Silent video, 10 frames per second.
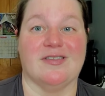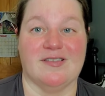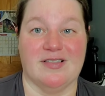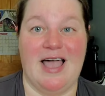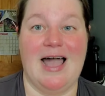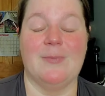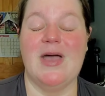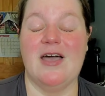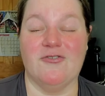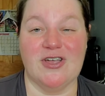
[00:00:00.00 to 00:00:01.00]
the slap,
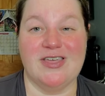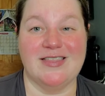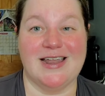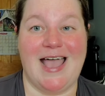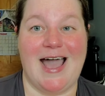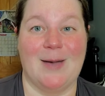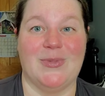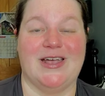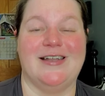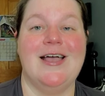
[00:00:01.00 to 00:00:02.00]
everything that
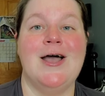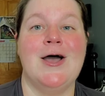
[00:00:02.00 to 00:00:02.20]
happened,